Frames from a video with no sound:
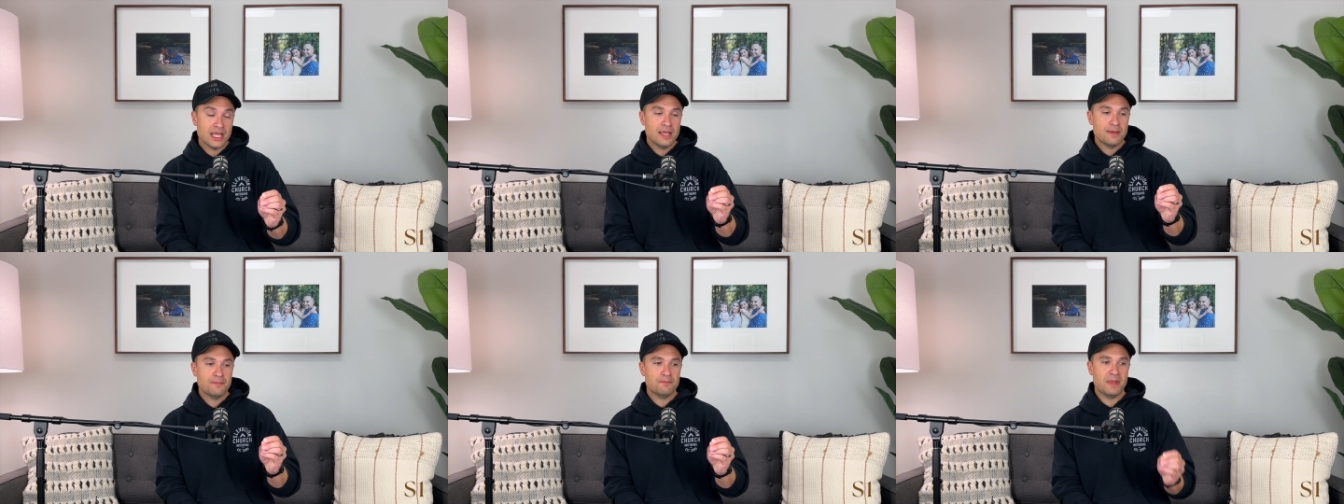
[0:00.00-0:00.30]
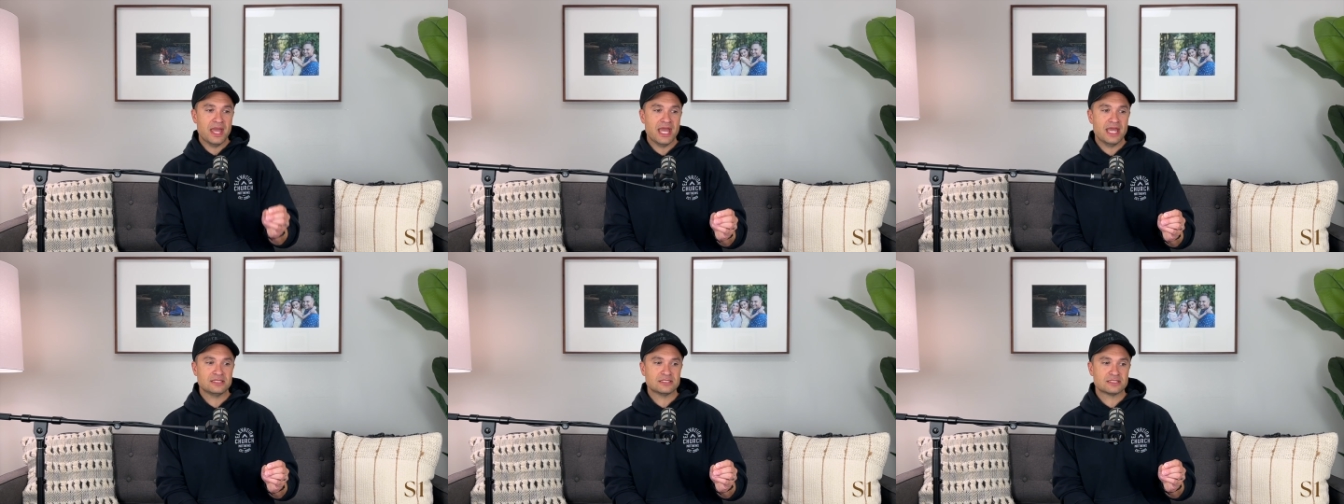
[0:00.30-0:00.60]

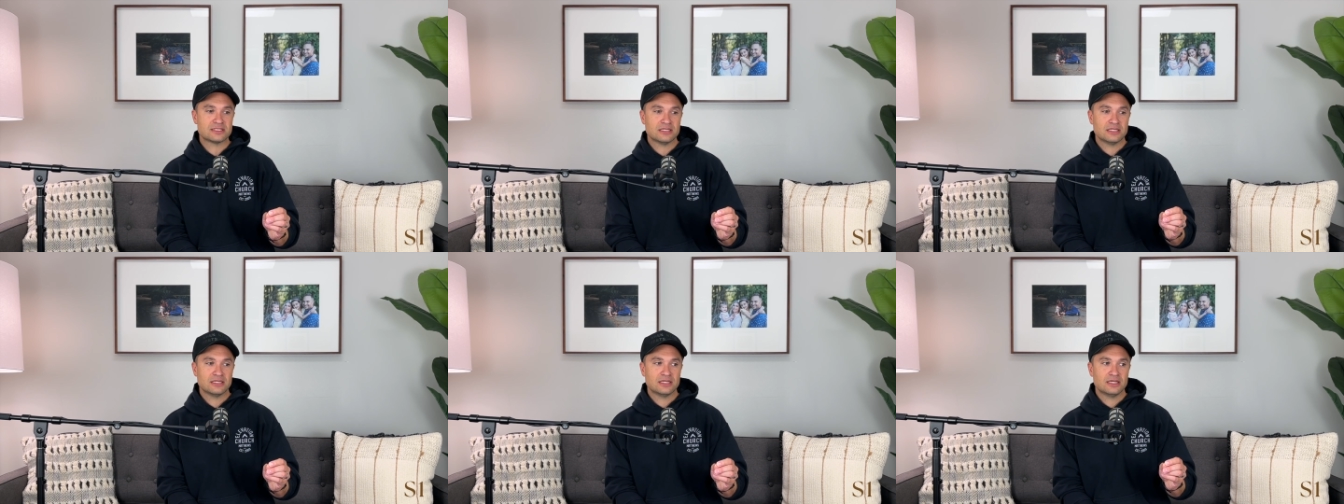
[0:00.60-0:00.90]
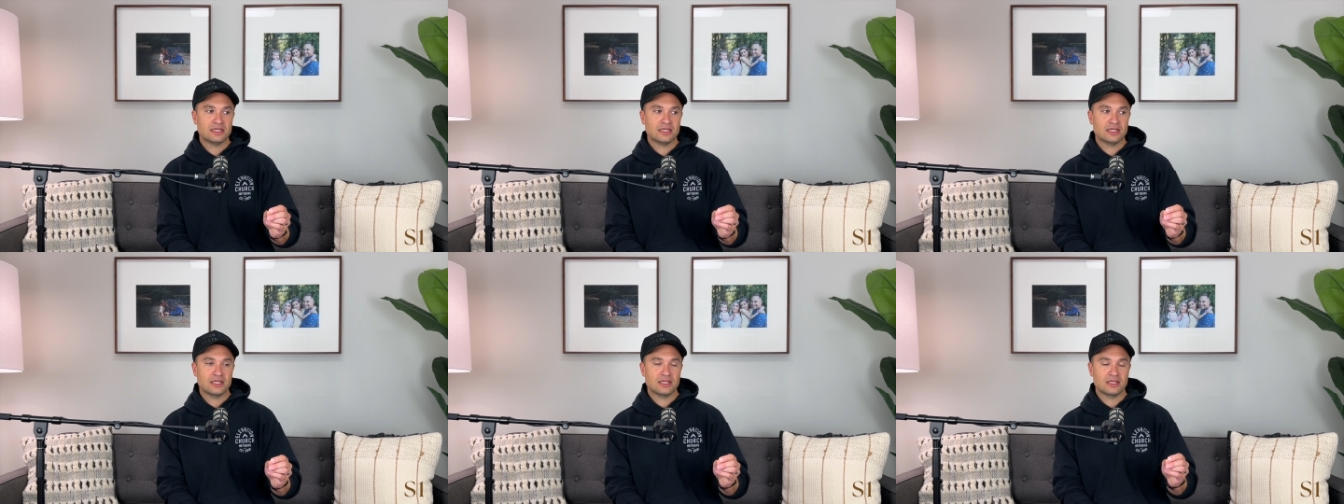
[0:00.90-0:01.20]
meant
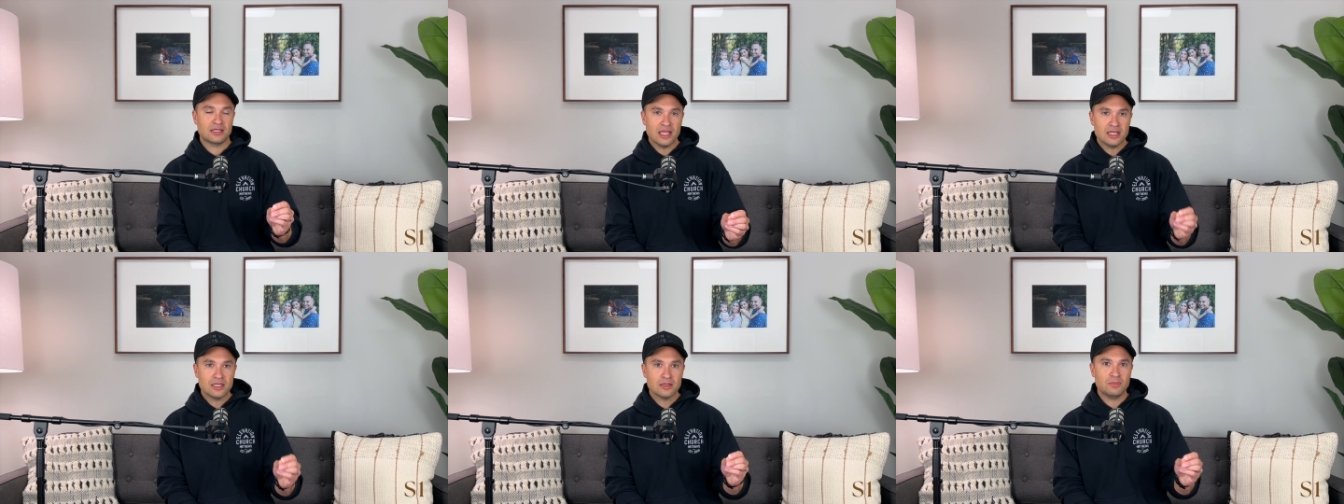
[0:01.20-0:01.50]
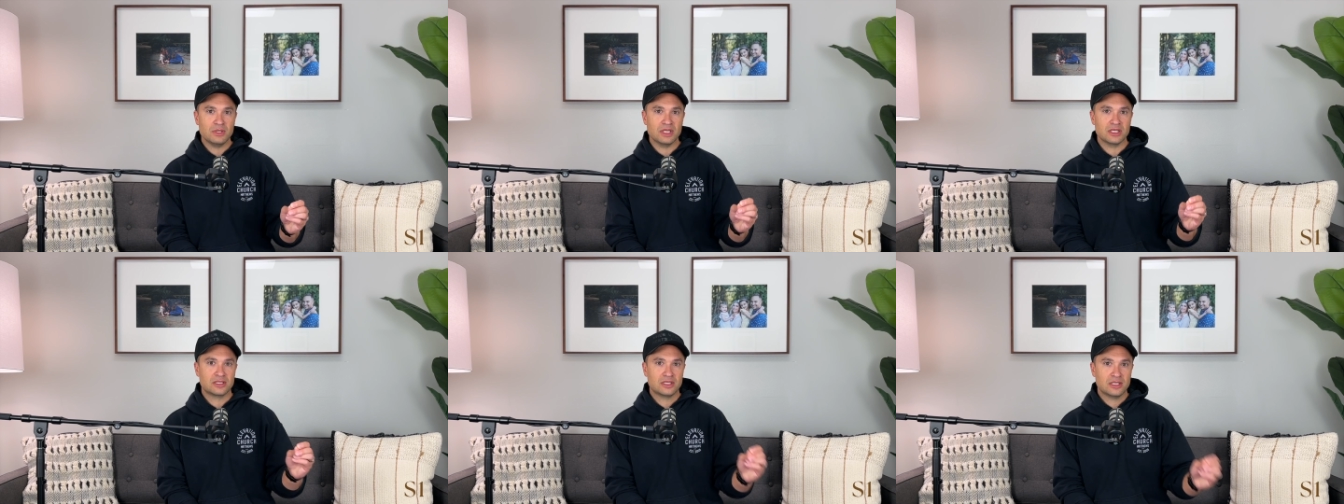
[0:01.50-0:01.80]
they could
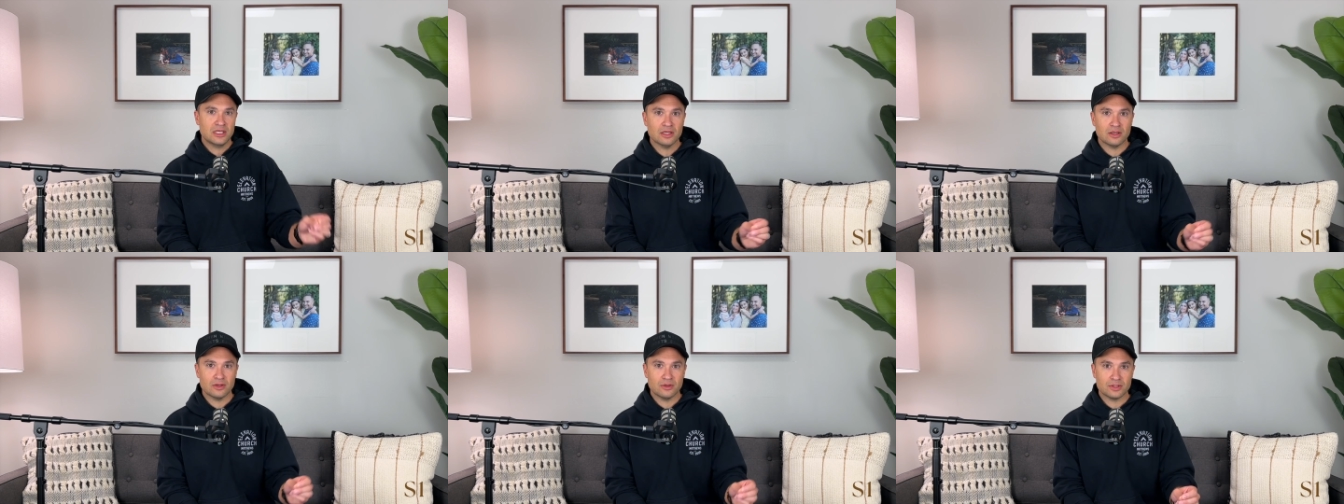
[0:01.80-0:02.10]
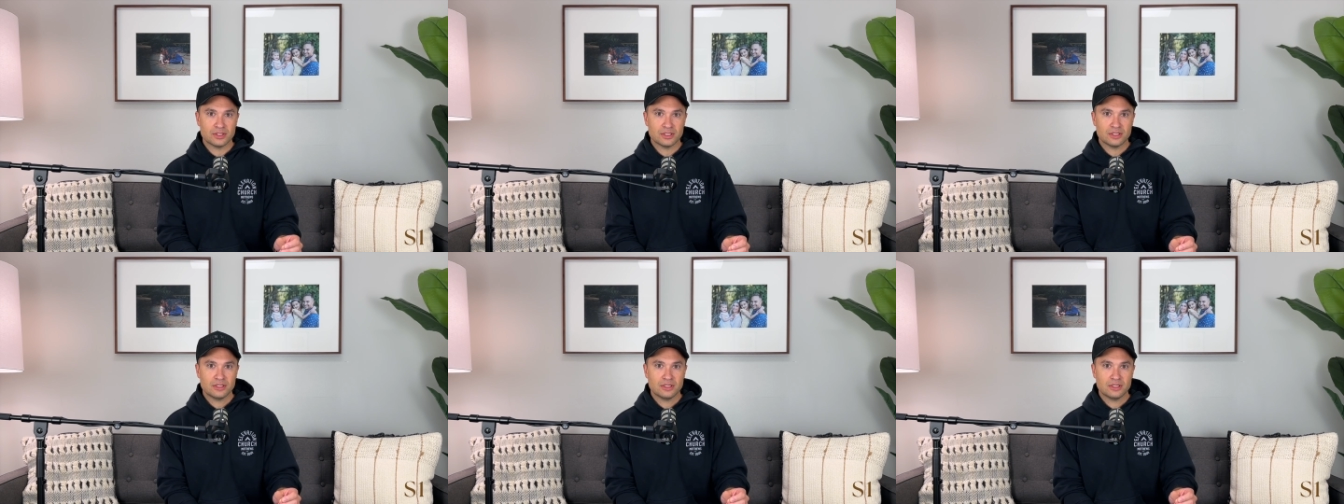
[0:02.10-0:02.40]
be killed.